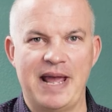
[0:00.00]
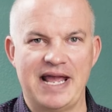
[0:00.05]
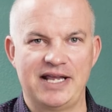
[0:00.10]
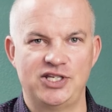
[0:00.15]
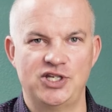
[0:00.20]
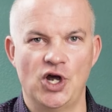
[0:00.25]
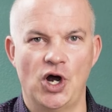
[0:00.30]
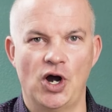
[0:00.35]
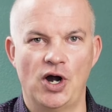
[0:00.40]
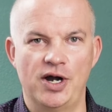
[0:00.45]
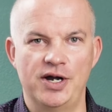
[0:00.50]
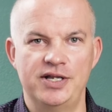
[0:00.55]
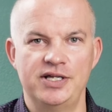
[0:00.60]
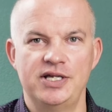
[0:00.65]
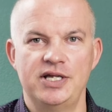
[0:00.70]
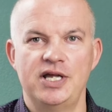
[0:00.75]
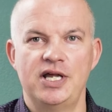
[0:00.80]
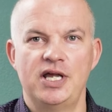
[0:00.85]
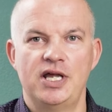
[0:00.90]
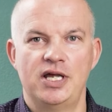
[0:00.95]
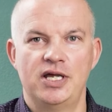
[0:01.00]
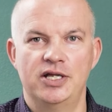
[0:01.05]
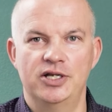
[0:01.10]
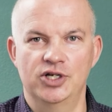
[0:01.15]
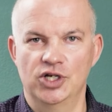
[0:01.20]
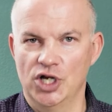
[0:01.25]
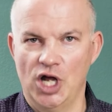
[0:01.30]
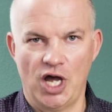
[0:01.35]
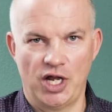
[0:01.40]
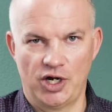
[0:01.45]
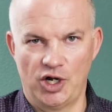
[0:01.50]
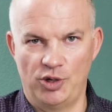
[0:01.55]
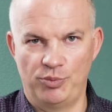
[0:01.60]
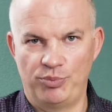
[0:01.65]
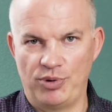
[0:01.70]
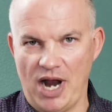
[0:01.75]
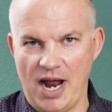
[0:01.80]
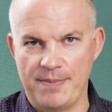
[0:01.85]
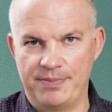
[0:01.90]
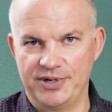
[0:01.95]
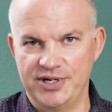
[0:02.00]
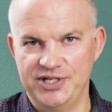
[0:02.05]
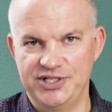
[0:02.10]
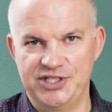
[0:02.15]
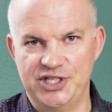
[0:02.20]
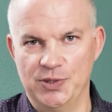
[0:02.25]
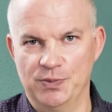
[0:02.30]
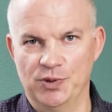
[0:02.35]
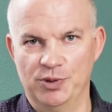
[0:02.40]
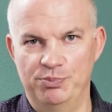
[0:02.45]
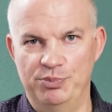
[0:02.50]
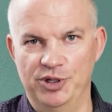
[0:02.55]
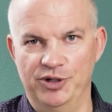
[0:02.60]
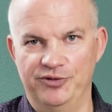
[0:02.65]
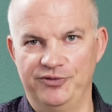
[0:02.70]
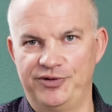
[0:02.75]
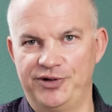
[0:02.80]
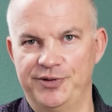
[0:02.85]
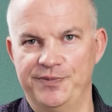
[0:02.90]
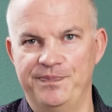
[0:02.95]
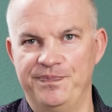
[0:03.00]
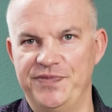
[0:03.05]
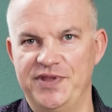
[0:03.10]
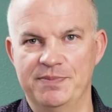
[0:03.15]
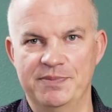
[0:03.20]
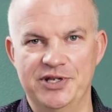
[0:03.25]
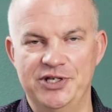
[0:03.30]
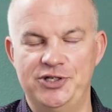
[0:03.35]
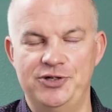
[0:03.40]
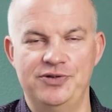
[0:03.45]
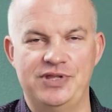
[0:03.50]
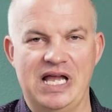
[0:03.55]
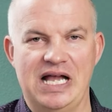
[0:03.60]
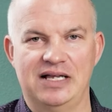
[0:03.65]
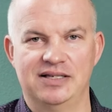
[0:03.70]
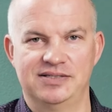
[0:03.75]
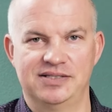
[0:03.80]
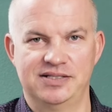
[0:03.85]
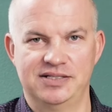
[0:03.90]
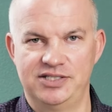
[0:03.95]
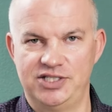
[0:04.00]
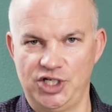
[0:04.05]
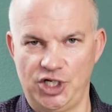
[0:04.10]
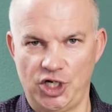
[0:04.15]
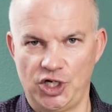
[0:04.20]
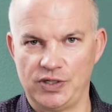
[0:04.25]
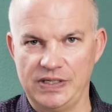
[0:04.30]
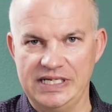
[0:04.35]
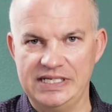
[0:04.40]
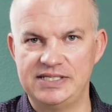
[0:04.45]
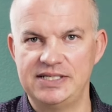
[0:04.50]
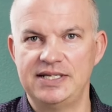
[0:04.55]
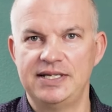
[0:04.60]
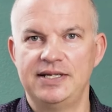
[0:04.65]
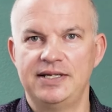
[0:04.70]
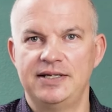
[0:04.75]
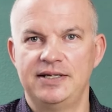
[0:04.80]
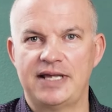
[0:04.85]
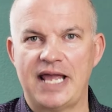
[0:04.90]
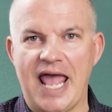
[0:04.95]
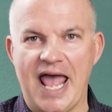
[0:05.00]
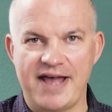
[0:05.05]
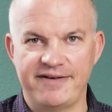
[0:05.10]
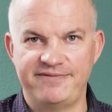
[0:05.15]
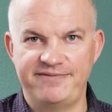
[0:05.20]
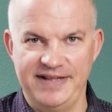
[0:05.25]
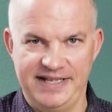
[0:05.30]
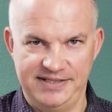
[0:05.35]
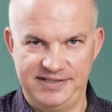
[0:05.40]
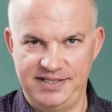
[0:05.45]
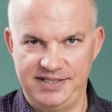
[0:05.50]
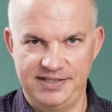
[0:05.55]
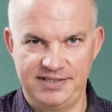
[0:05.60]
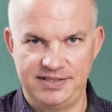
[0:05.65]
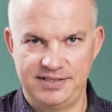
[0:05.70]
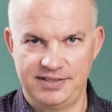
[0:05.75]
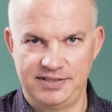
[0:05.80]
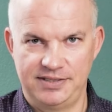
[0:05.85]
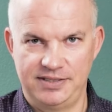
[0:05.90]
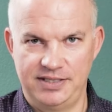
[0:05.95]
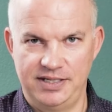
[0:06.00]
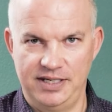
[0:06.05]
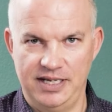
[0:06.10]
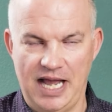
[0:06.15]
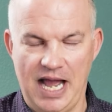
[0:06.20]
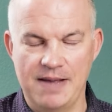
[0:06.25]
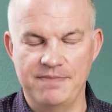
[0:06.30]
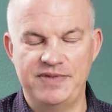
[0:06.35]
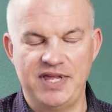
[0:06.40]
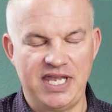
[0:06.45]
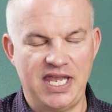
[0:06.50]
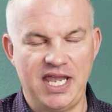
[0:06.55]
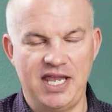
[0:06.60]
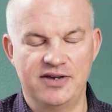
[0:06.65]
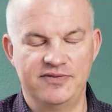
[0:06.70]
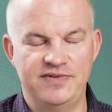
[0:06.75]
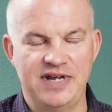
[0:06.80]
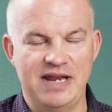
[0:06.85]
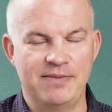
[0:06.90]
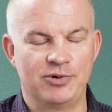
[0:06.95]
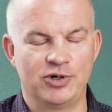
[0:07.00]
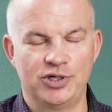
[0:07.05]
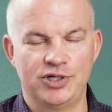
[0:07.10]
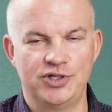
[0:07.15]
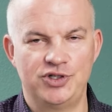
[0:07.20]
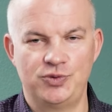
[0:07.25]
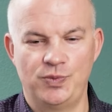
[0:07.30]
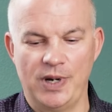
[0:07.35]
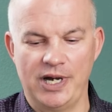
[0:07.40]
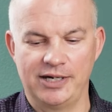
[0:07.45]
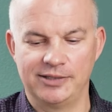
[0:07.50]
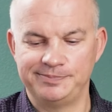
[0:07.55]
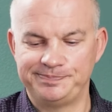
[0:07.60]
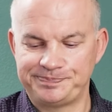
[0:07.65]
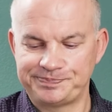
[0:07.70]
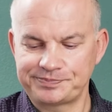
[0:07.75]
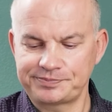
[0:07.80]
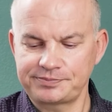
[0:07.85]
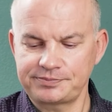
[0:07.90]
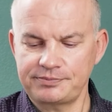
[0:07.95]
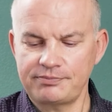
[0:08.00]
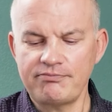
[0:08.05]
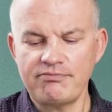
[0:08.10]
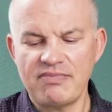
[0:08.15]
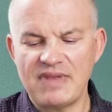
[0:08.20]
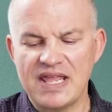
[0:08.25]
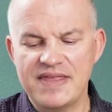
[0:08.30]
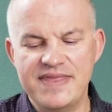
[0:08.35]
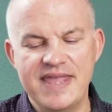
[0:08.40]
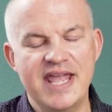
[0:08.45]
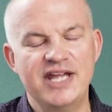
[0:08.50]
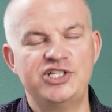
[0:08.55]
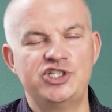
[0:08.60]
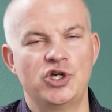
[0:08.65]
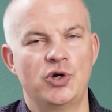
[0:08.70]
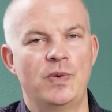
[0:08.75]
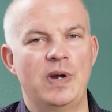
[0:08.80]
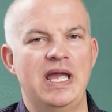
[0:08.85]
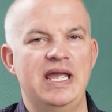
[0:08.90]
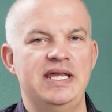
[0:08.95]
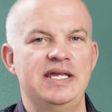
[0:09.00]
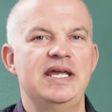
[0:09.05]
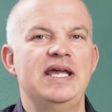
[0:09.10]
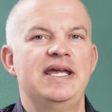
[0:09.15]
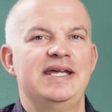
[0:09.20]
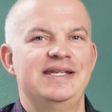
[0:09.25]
backyard, not all properties that were built from the mid-2000s to current have fences. I'm thinking of neighborhoods where the HOA